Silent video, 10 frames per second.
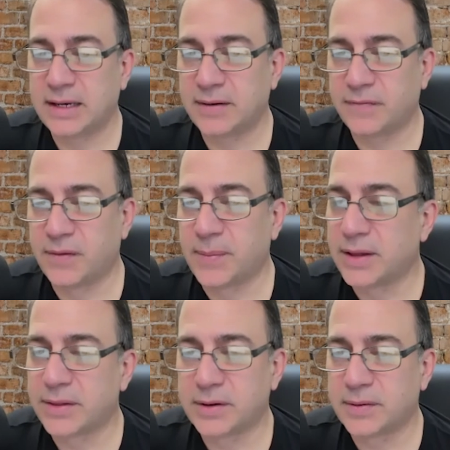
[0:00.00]

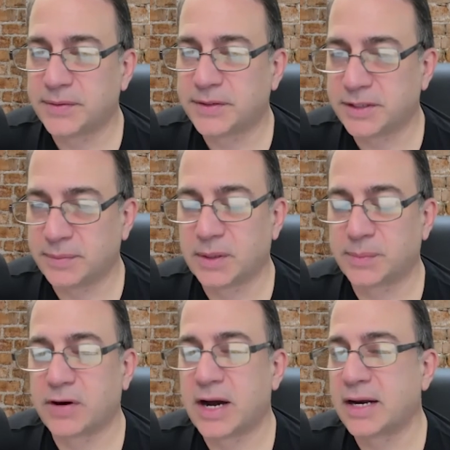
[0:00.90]
other similar
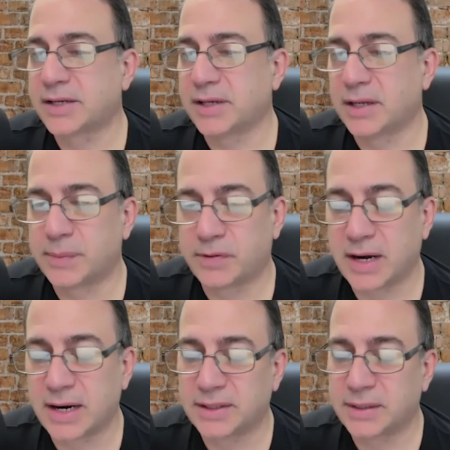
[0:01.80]
products, other
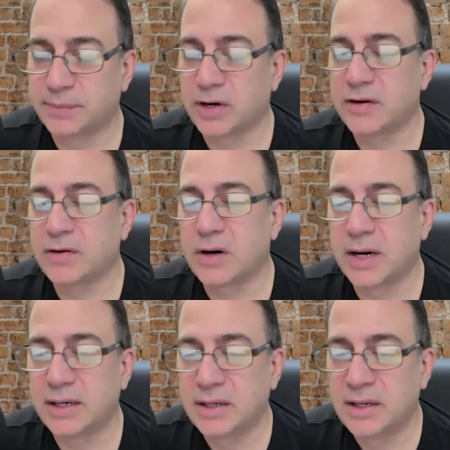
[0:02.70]
products in the prior
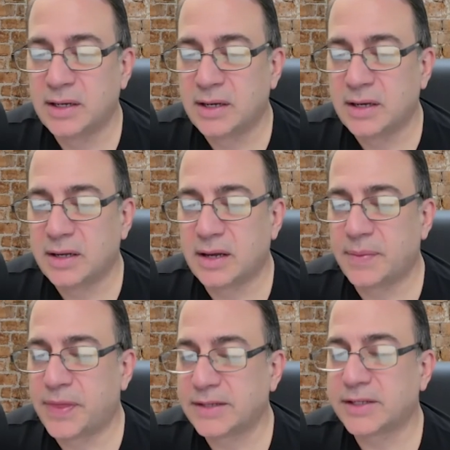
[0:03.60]
art,
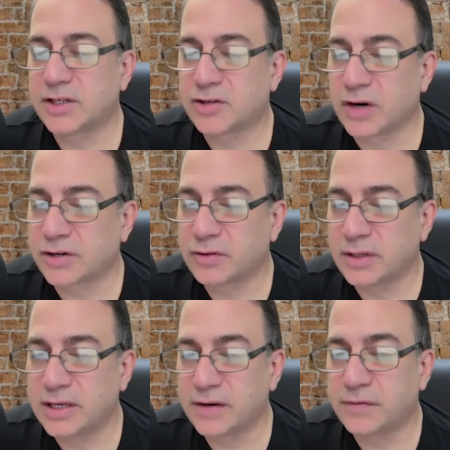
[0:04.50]
things that are structurally
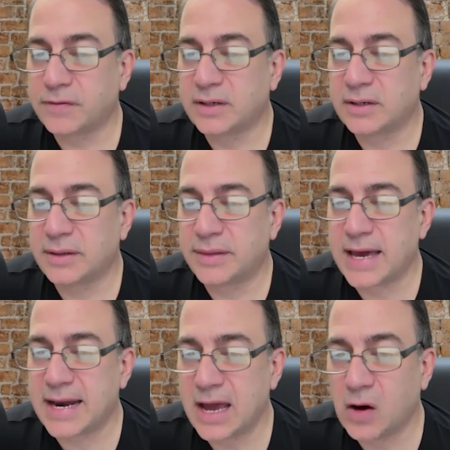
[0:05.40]
different
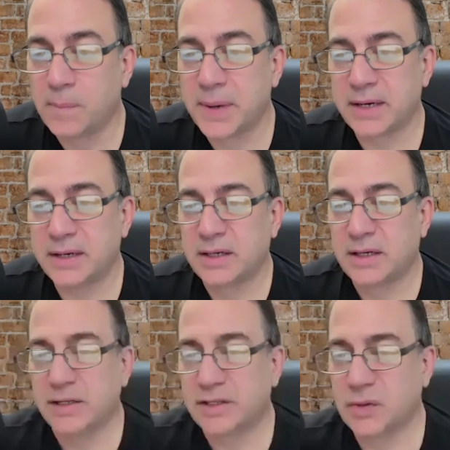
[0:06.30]
that help it
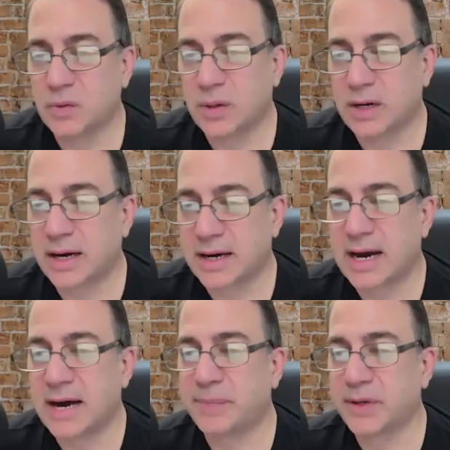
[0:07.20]
to
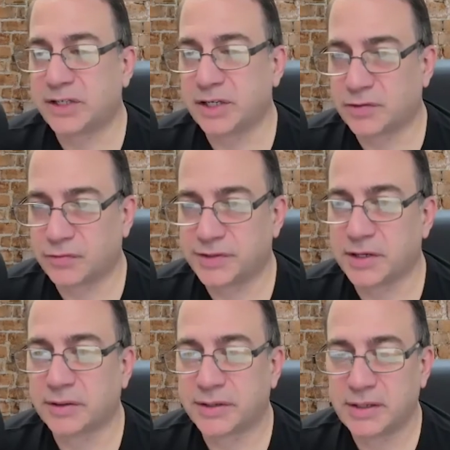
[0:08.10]
accomplish its
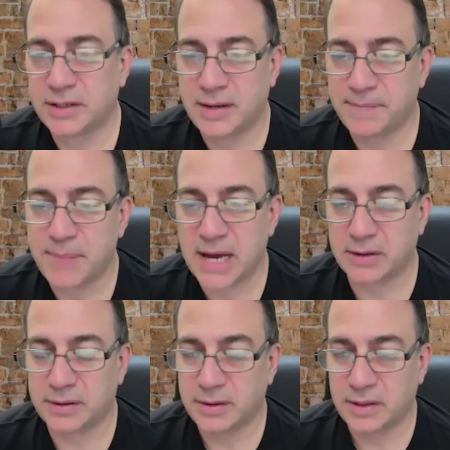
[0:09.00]
result
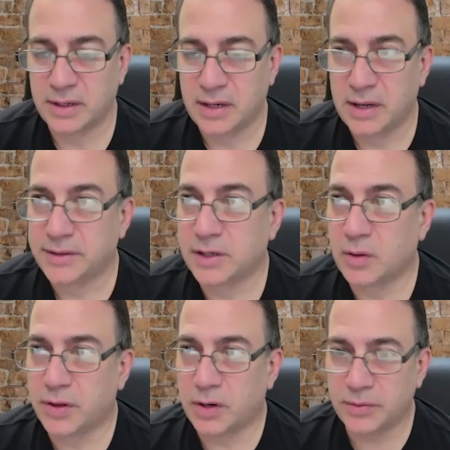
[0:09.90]
better. So
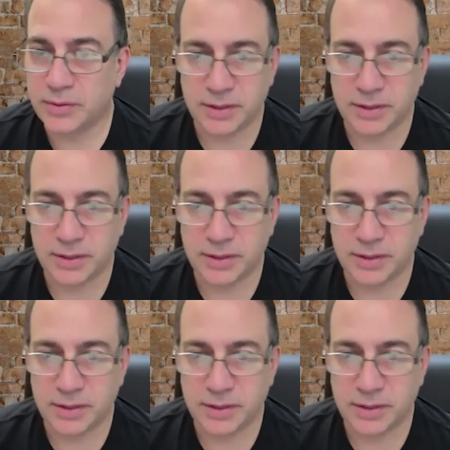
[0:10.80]
those